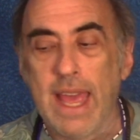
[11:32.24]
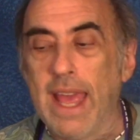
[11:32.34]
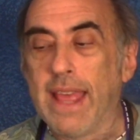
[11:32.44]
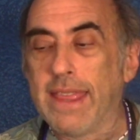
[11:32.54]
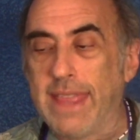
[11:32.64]

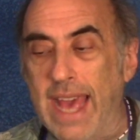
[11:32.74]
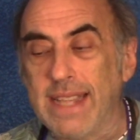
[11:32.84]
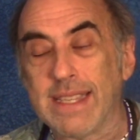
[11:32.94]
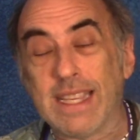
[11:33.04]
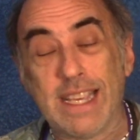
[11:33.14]

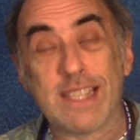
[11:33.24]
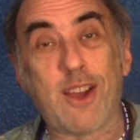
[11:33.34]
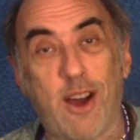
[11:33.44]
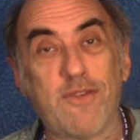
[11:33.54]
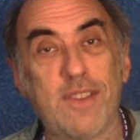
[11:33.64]
That is
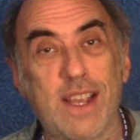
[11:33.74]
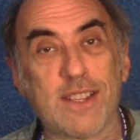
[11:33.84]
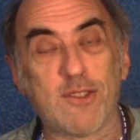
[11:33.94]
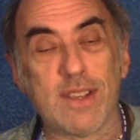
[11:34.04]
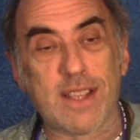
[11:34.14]
often as
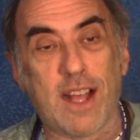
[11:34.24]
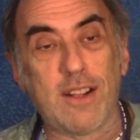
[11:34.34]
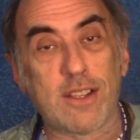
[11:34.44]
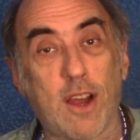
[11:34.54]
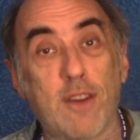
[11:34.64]
a
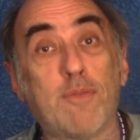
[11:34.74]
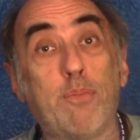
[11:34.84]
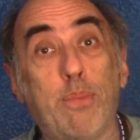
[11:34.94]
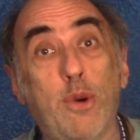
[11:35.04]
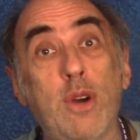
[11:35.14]
result of
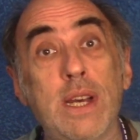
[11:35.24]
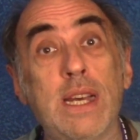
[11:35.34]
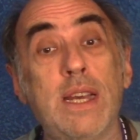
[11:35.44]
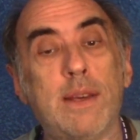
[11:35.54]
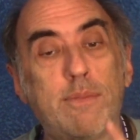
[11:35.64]

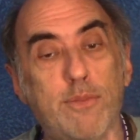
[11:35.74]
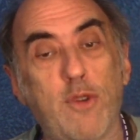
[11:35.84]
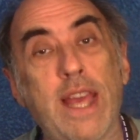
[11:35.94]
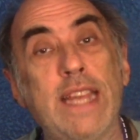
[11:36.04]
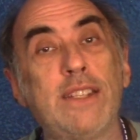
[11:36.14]
poor
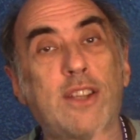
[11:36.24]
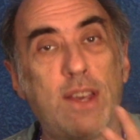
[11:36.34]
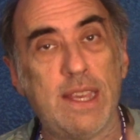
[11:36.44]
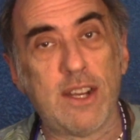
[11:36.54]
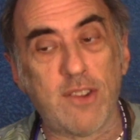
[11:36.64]
brain
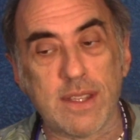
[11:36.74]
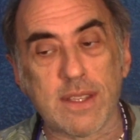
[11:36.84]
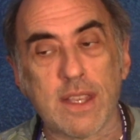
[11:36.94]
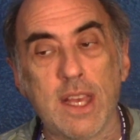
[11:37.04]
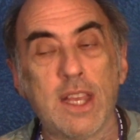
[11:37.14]

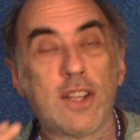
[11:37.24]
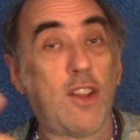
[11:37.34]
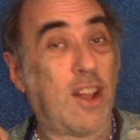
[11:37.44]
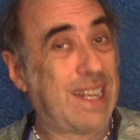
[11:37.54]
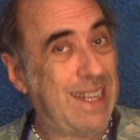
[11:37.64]
coherence,
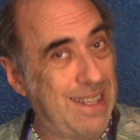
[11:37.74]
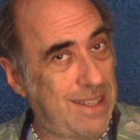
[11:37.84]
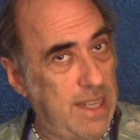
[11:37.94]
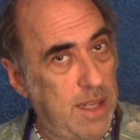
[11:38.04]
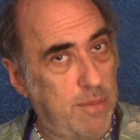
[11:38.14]
not
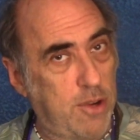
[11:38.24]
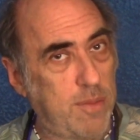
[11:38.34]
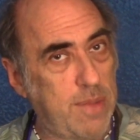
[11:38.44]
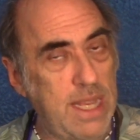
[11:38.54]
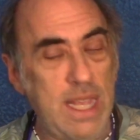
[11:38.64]
listening
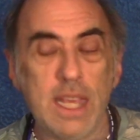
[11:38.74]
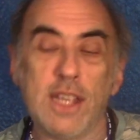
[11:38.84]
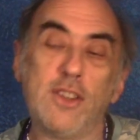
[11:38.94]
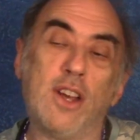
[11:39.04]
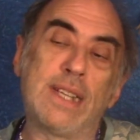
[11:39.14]
properly,
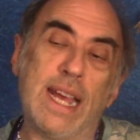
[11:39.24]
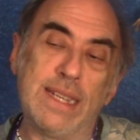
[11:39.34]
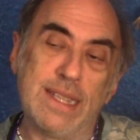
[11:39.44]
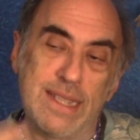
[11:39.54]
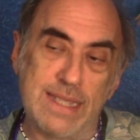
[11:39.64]
not
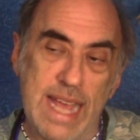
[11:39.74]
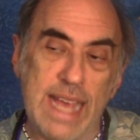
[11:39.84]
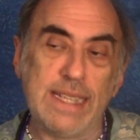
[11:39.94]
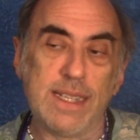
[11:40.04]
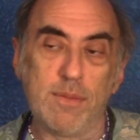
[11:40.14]

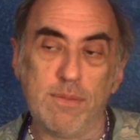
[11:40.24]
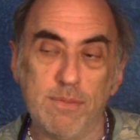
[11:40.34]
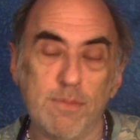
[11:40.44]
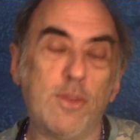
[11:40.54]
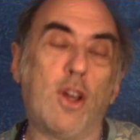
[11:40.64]
understanding,
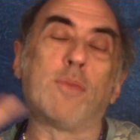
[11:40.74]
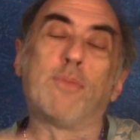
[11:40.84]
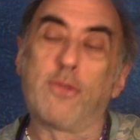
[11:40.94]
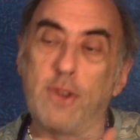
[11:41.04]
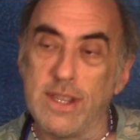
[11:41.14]
not
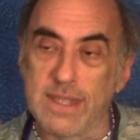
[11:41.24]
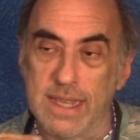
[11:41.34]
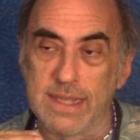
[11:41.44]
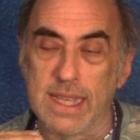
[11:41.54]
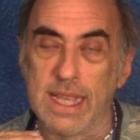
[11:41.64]

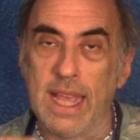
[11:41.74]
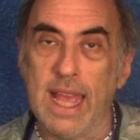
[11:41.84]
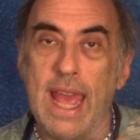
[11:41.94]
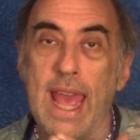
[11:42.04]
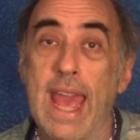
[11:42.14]
processing,
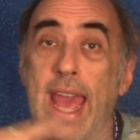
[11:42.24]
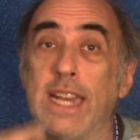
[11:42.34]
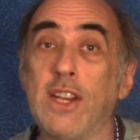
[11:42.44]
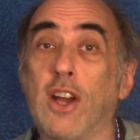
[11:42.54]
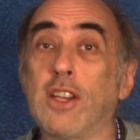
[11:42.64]
and
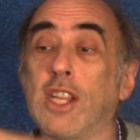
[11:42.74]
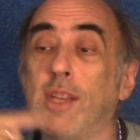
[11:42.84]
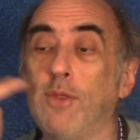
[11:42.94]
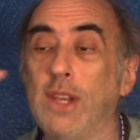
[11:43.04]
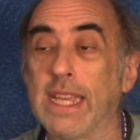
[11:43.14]
not
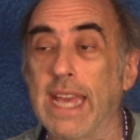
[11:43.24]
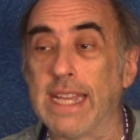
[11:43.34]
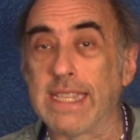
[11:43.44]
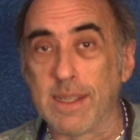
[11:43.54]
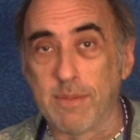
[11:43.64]

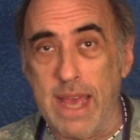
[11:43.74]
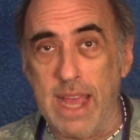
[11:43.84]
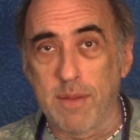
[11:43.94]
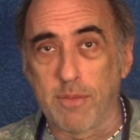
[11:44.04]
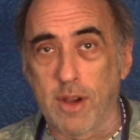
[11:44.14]
communicating
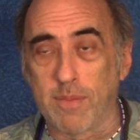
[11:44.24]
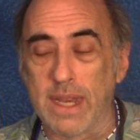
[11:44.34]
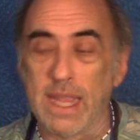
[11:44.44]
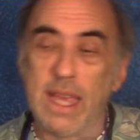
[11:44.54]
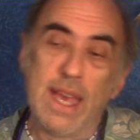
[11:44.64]
back properly.
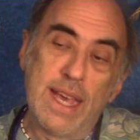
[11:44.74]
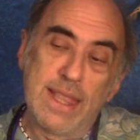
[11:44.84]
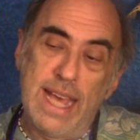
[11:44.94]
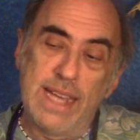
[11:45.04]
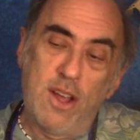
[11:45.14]

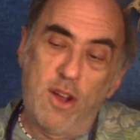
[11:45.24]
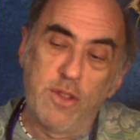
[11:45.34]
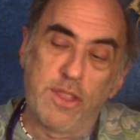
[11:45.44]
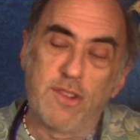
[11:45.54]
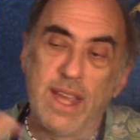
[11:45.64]
That whole
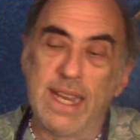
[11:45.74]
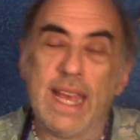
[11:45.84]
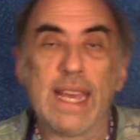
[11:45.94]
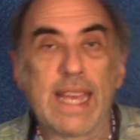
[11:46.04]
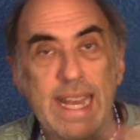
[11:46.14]
thread
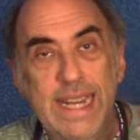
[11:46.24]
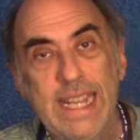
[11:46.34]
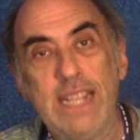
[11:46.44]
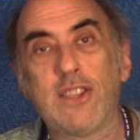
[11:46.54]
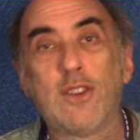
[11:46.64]
can
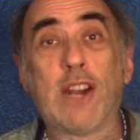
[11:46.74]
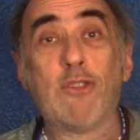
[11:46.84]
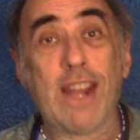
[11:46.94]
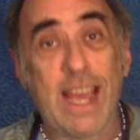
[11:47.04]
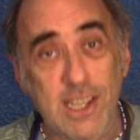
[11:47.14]
lead to a
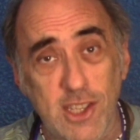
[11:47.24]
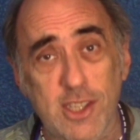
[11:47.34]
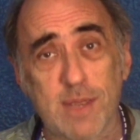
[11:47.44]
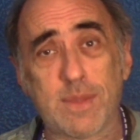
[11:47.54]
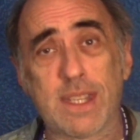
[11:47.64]

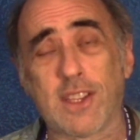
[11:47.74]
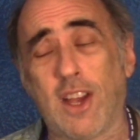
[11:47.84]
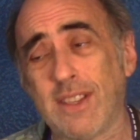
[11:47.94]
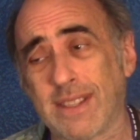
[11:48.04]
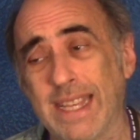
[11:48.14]
relationship
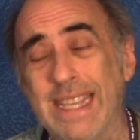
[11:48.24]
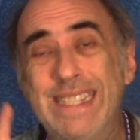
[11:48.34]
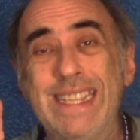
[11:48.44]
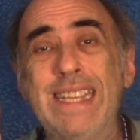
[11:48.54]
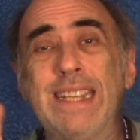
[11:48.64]
disaster.
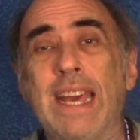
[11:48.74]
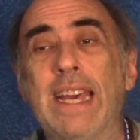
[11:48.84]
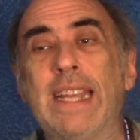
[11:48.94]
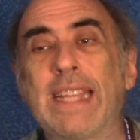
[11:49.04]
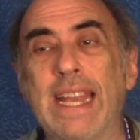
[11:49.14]
Indeed,
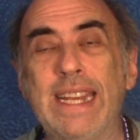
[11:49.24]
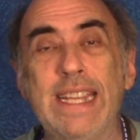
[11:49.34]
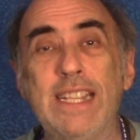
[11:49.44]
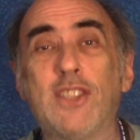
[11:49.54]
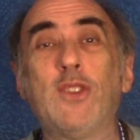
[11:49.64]
it can
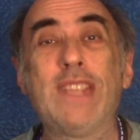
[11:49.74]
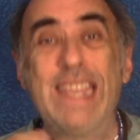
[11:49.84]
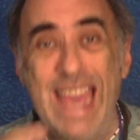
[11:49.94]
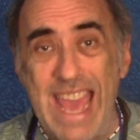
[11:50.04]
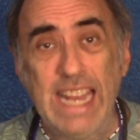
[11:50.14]
lead to the
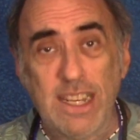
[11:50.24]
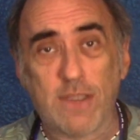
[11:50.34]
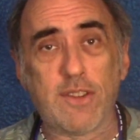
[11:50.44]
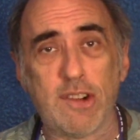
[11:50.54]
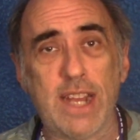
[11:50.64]
end of
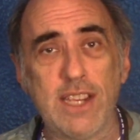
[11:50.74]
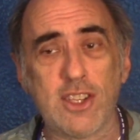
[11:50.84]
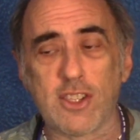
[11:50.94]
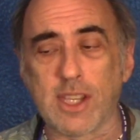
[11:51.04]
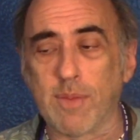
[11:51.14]
a
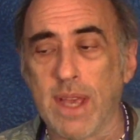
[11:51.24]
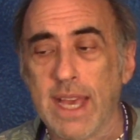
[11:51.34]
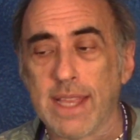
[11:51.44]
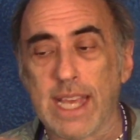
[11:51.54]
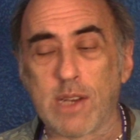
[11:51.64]
relationship
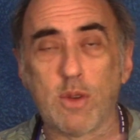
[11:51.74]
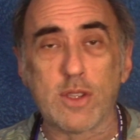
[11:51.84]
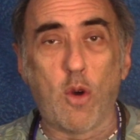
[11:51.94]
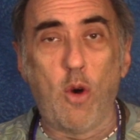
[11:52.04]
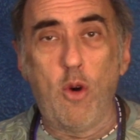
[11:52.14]
that
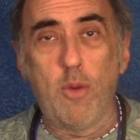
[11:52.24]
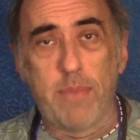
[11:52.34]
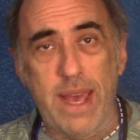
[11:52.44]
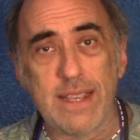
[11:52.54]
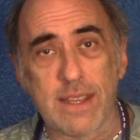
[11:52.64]
was all
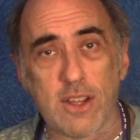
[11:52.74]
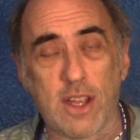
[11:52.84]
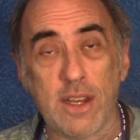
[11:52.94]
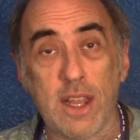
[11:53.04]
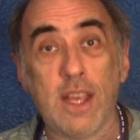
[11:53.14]
based
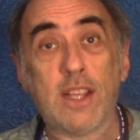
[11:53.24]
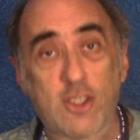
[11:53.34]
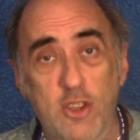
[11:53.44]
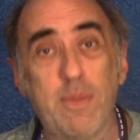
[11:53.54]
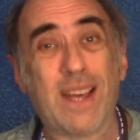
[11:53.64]
on
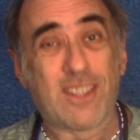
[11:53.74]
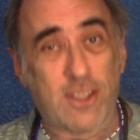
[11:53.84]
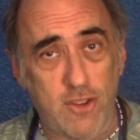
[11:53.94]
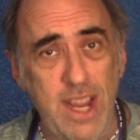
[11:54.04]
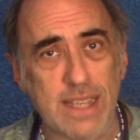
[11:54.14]
too much
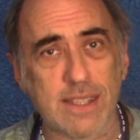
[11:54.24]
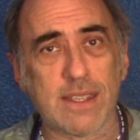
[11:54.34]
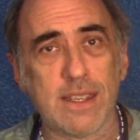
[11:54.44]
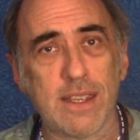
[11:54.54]
stress.